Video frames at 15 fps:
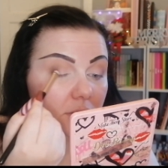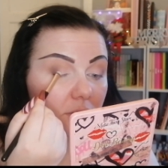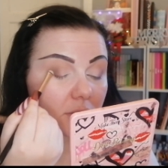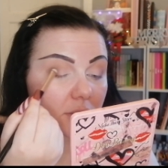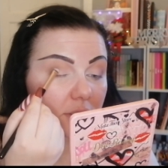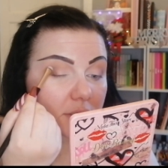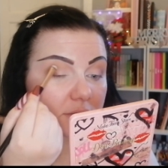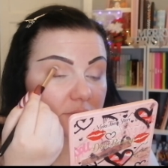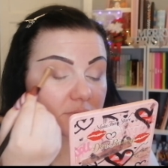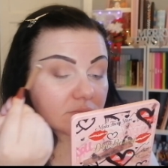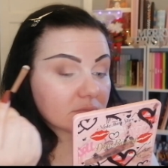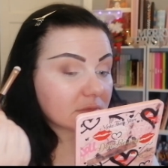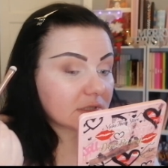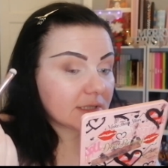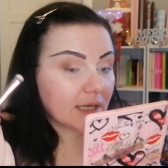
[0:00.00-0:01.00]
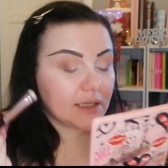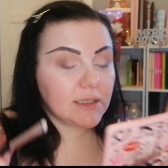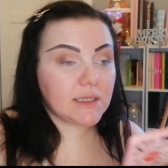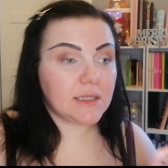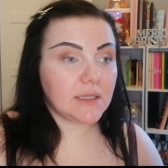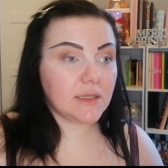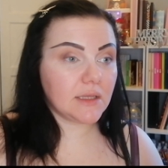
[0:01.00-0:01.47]
You can
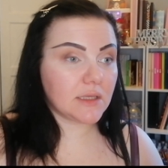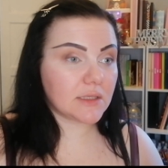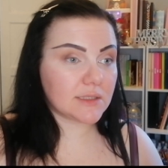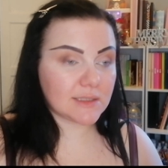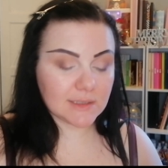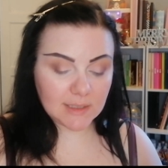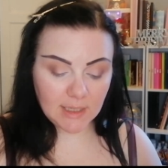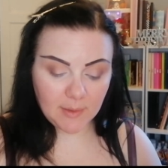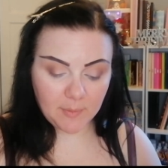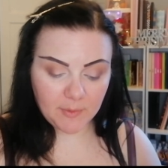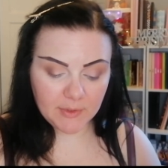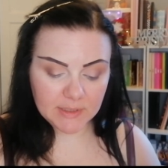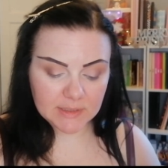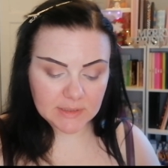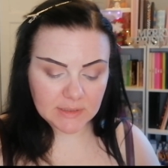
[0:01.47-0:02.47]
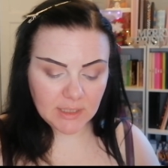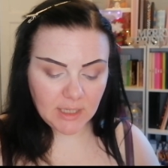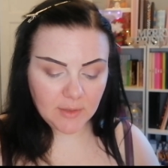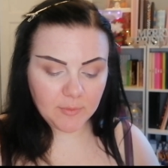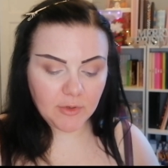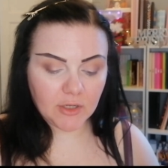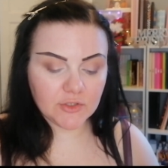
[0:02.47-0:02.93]
technically skip this
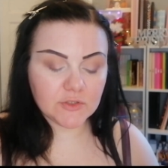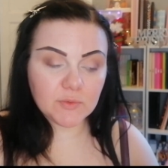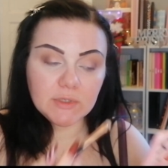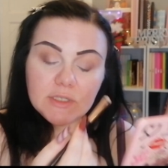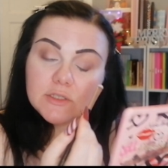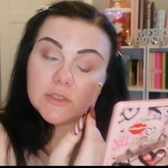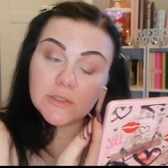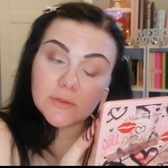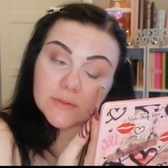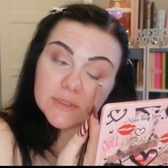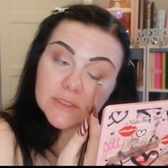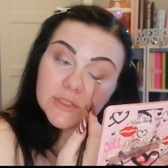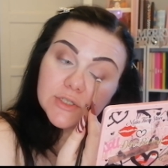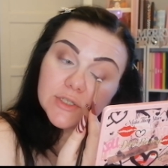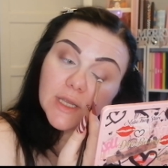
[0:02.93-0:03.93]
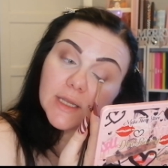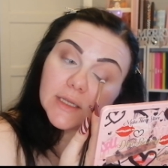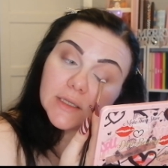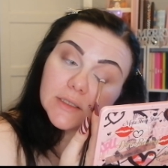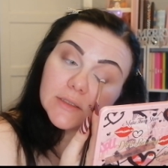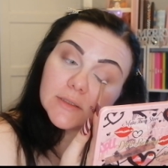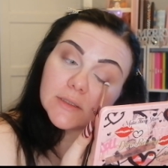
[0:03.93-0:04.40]
step. I just wanted to use this
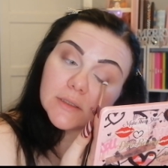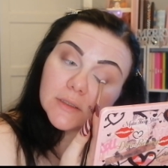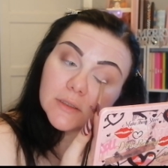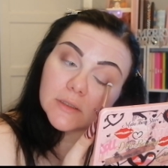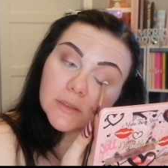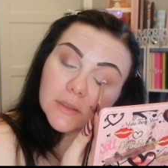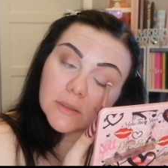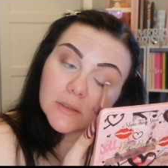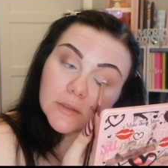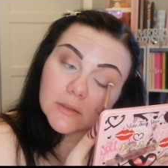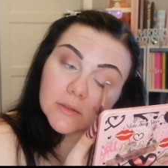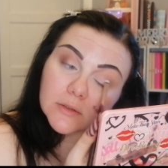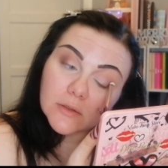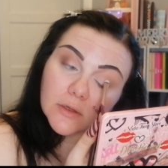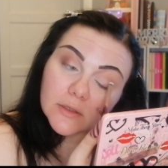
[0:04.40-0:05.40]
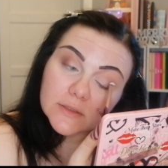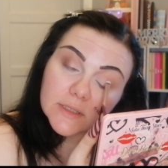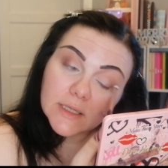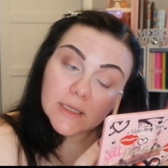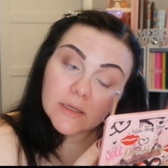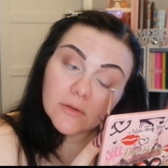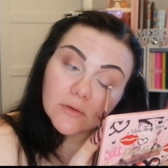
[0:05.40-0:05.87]
shade because
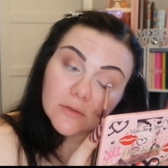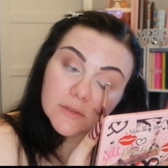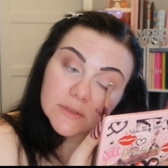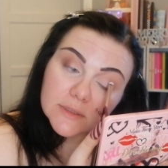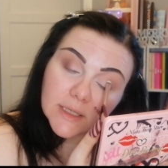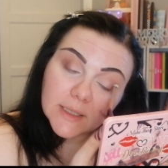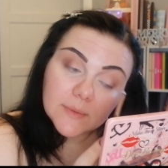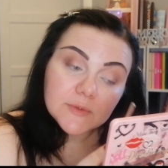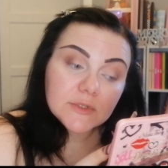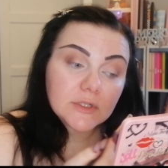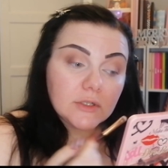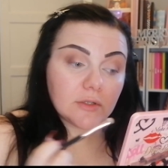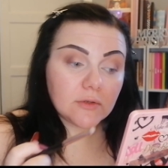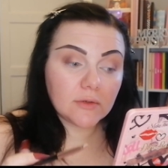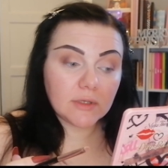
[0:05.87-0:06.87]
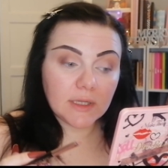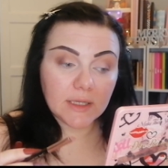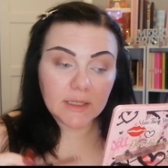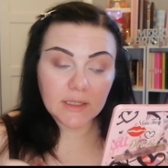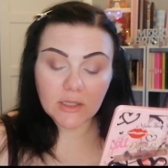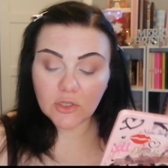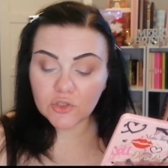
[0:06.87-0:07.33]
it looks
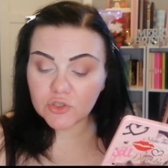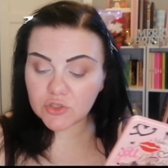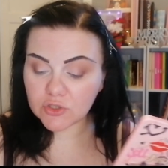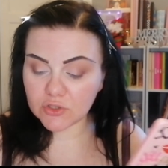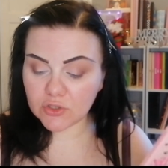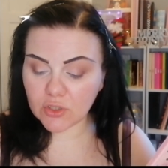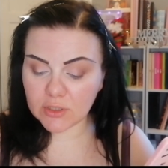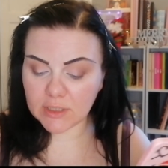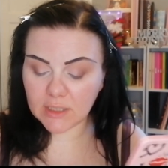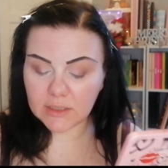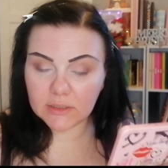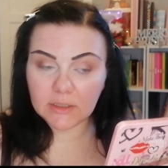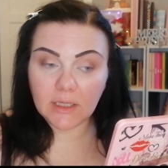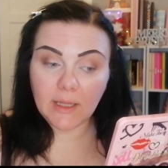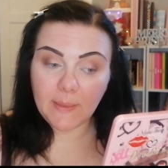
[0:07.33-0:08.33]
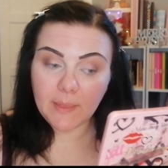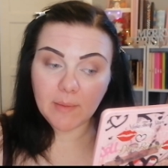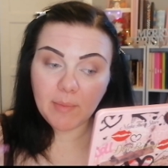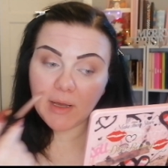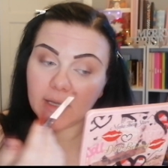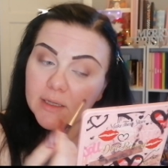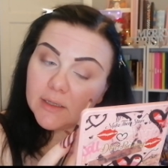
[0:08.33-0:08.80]
absolutely stunning in the
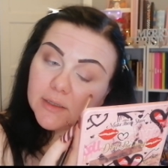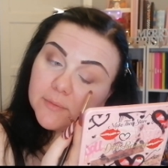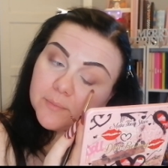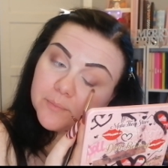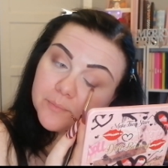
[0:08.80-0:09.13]
palette.